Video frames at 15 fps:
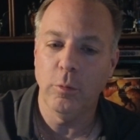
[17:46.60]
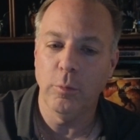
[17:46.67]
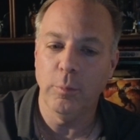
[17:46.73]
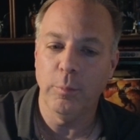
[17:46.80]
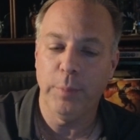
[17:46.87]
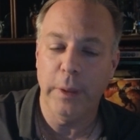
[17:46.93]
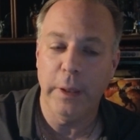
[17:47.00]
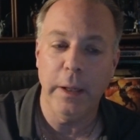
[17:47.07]

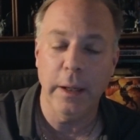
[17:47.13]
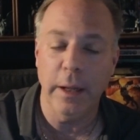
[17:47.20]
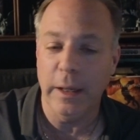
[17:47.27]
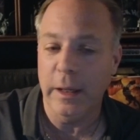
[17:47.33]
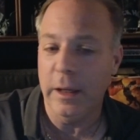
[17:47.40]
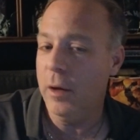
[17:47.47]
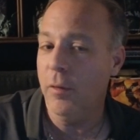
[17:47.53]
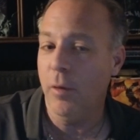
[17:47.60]
being a
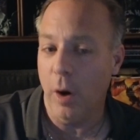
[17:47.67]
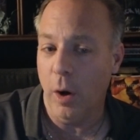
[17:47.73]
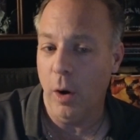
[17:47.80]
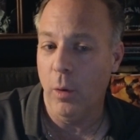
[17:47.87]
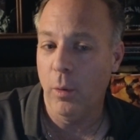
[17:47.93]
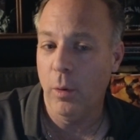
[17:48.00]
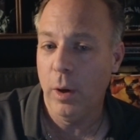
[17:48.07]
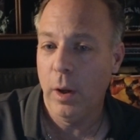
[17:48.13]

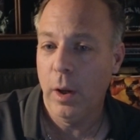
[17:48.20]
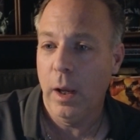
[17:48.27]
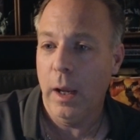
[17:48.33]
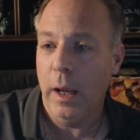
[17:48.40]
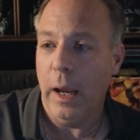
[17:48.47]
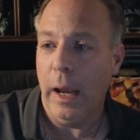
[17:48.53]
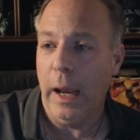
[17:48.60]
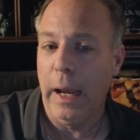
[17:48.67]
hero.
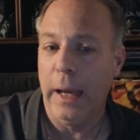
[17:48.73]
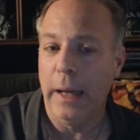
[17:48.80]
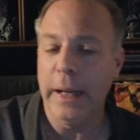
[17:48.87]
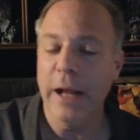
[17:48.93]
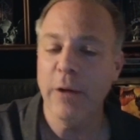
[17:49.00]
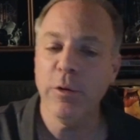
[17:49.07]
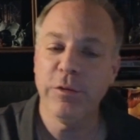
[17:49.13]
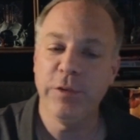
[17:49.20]
And that
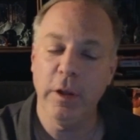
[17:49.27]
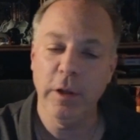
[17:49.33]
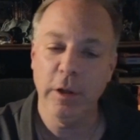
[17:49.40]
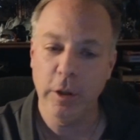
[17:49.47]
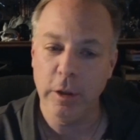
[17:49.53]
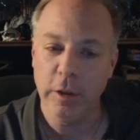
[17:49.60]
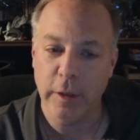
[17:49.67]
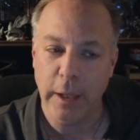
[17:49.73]
was the other
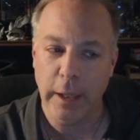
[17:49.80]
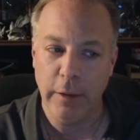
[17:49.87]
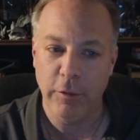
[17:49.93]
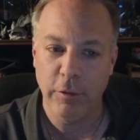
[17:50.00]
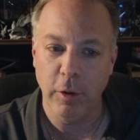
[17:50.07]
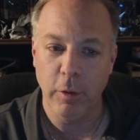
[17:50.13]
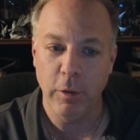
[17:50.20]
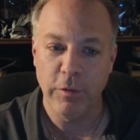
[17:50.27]
good thing
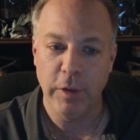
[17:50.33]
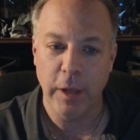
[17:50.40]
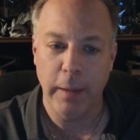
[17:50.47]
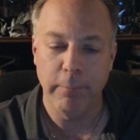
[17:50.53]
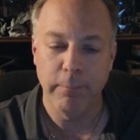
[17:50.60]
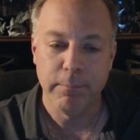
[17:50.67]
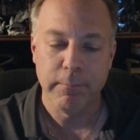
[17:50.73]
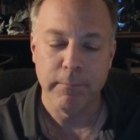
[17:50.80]
too, is that
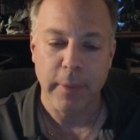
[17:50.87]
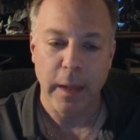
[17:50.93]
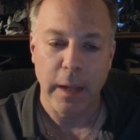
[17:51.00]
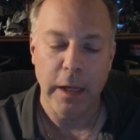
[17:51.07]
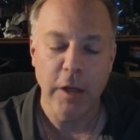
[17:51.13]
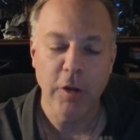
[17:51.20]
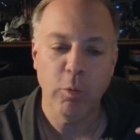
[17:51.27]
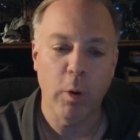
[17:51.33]

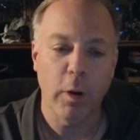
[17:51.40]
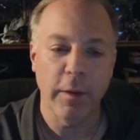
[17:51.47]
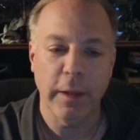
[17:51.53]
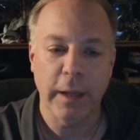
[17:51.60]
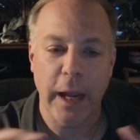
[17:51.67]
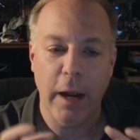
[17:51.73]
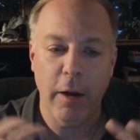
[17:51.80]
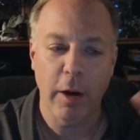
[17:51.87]
each one of the
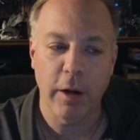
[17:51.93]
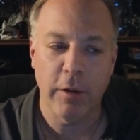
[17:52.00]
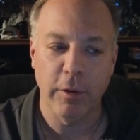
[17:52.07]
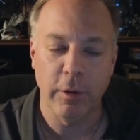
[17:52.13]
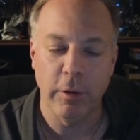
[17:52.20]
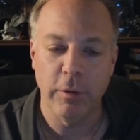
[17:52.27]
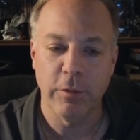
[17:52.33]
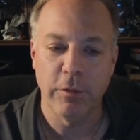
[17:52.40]

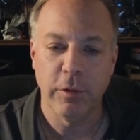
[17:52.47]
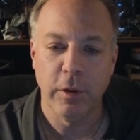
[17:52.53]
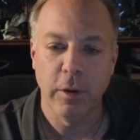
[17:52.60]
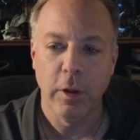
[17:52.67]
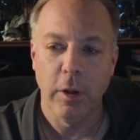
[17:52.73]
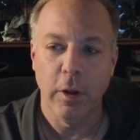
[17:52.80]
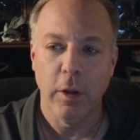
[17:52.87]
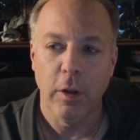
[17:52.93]
characters
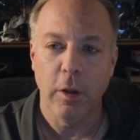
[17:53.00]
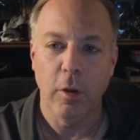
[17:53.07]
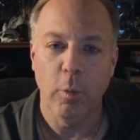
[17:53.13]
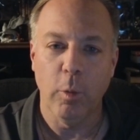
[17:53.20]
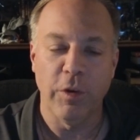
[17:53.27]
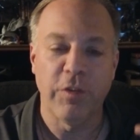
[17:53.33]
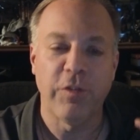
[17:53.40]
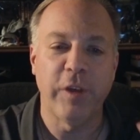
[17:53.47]

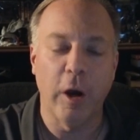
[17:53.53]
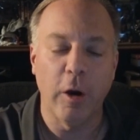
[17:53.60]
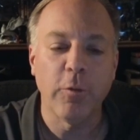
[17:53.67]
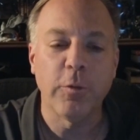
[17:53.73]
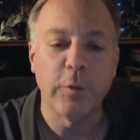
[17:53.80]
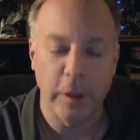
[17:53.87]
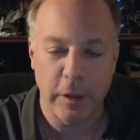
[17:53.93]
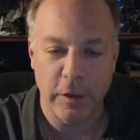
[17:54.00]
was
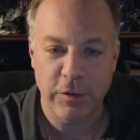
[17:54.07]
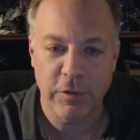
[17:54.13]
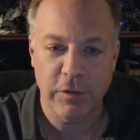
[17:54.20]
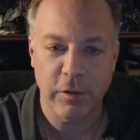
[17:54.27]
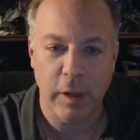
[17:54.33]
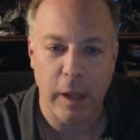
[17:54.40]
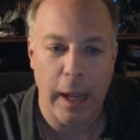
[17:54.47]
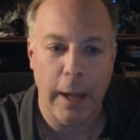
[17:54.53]

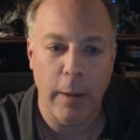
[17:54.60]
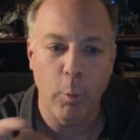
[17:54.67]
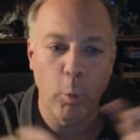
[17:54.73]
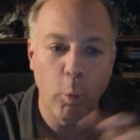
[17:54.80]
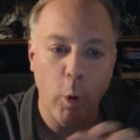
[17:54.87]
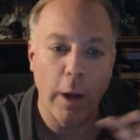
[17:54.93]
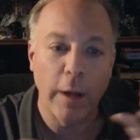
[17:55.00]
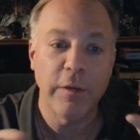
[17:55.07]
selfless at
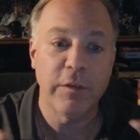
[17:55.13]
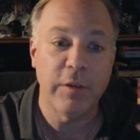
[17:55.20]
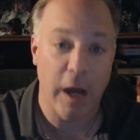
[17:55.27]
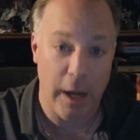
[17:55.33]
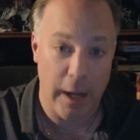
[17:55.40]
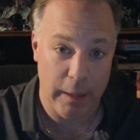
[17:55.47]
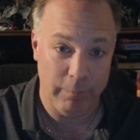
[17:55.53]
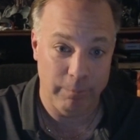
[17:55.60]
one
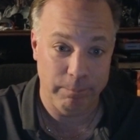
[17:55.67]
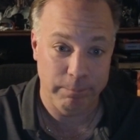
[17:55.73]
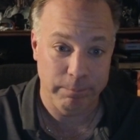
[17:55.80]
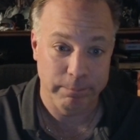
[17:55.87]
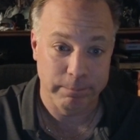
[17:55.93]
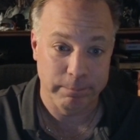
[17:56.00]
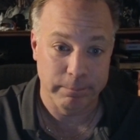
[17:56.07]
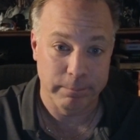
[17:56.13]
time,
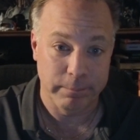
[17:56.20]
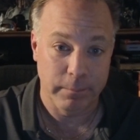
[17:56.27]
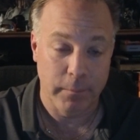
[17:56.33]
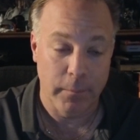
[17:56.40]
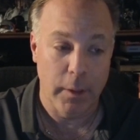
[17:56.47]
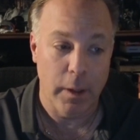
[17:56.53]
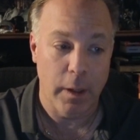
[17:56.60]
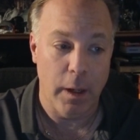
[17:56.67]

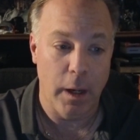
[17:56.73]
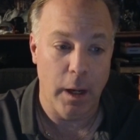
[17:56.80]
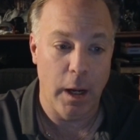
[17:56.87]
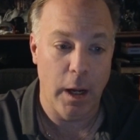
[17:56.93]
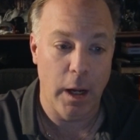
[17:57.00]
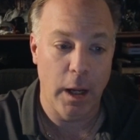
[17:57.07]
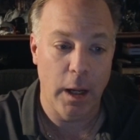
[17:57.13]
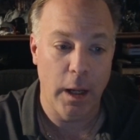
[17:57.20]

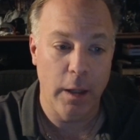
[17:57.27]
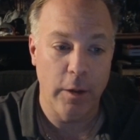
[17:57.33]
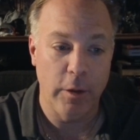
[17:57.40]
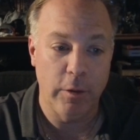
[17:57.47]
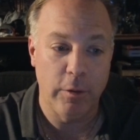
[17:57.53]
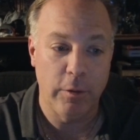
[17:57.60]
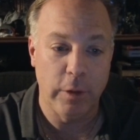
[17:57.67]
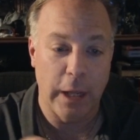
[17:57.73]
uh,
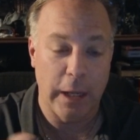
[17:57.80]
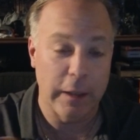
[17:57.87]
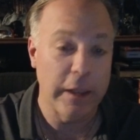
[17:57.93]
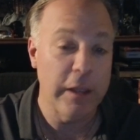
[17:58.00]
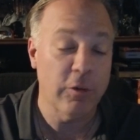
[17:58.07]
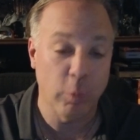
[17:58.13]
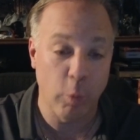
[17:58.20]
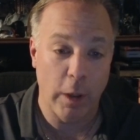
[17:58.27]
at
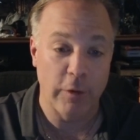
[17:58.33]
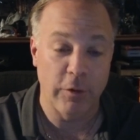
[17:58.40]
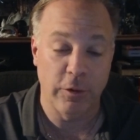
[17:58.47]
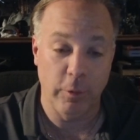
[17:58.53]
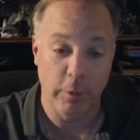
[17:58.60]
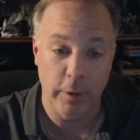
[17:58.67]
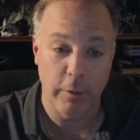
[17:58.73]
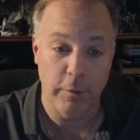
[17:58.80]
least once
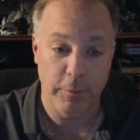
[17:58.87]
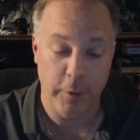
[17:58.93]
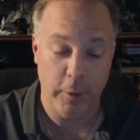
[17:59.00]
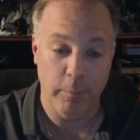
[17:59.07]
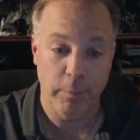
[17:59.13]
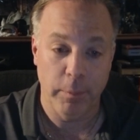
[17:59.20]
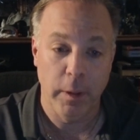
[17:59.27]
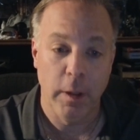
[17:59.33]
during the film.
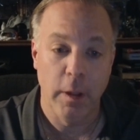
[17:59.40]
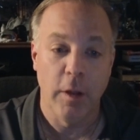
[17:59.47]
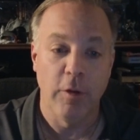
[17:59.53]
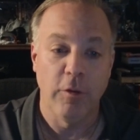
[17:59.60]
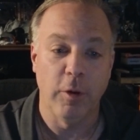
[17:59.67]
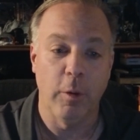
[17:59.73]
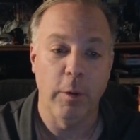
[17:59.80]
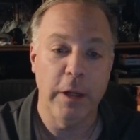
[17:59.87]

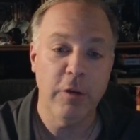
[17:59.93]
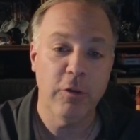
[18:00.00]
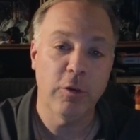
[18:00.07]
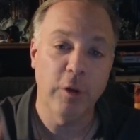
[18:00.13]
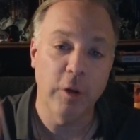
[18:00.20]
So each you